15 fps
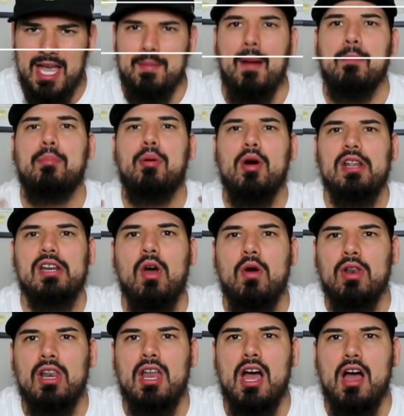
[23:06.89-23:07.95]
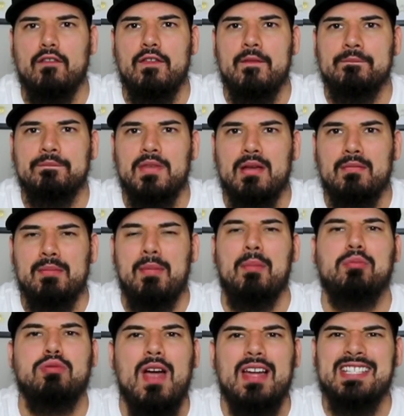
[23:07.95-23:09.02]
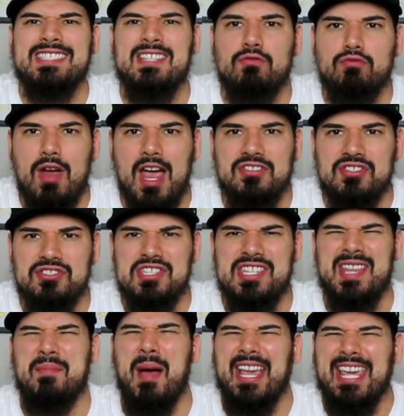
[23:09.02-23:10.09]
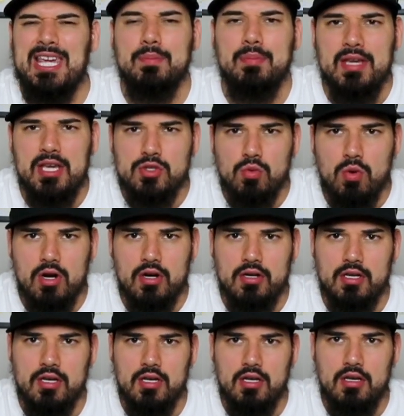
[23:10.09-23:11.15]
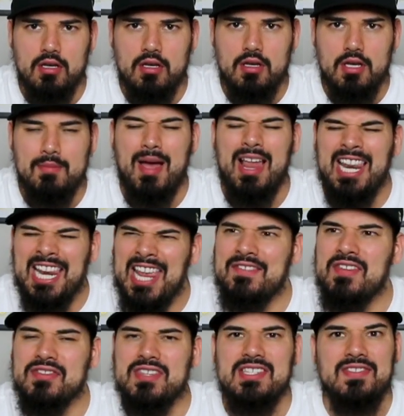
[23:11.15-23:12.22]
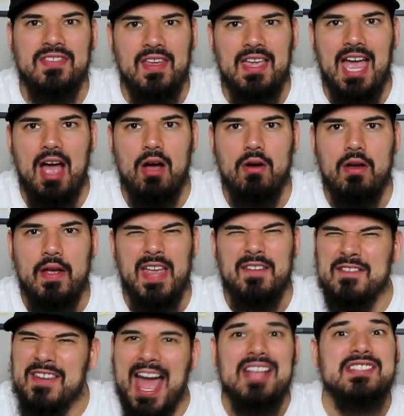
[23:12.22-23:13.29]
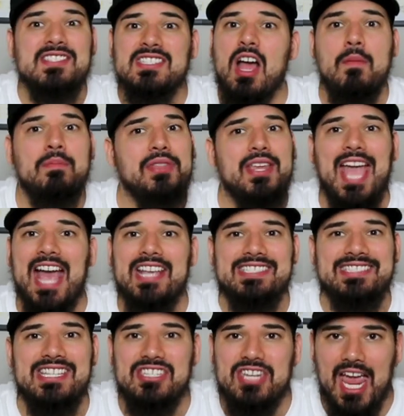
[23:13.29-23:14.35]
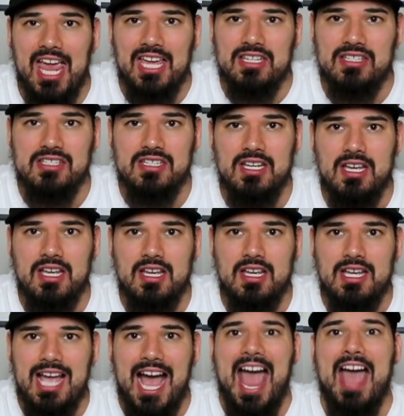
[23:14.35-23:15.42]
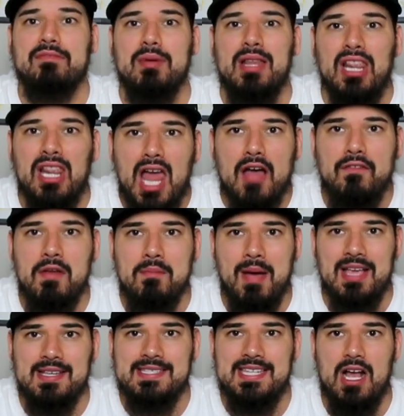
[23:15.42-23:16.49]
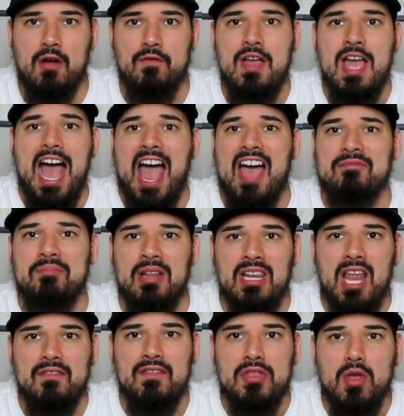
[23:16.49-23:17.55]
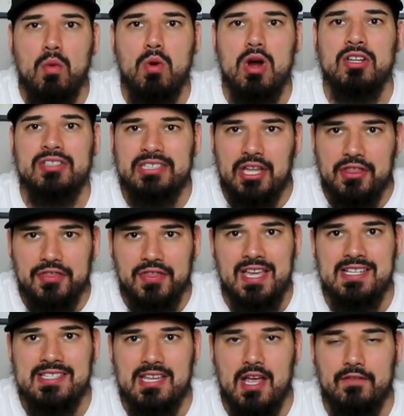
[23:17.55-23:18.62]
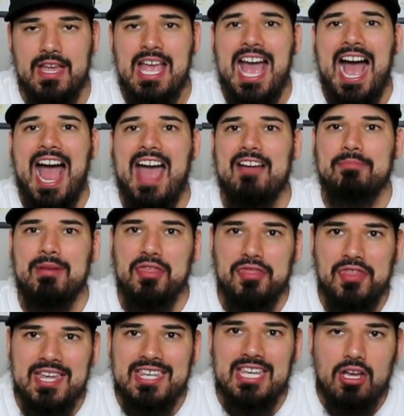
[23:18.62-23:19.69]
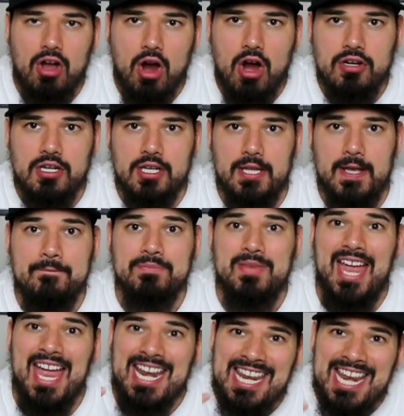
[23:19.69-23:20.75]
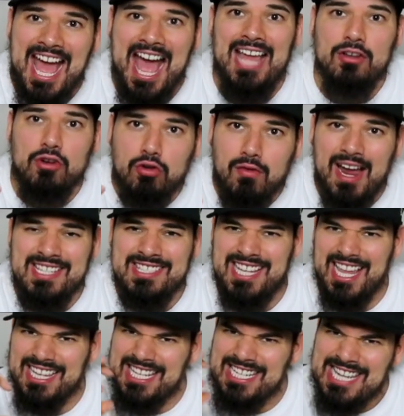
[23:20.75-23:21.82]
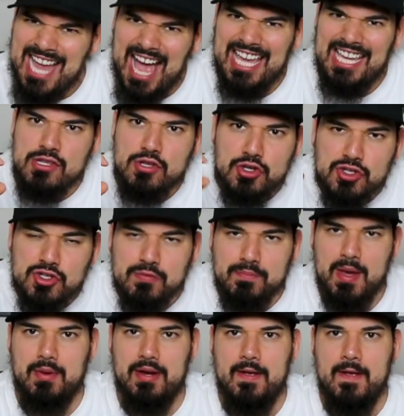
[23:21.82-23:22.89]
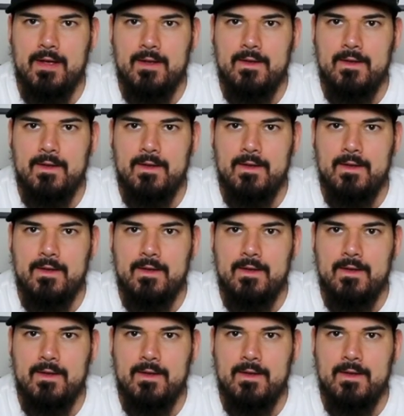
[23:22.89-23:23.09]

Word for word: Am I putting on love? Am I practicing righteousness? Am I keeping His word? Am I living this thing out? If not, something has to change. I have been loving myself. I have been loving the world and the things of it. I have been thinking carnally and not Christ-like, not in the Spirit.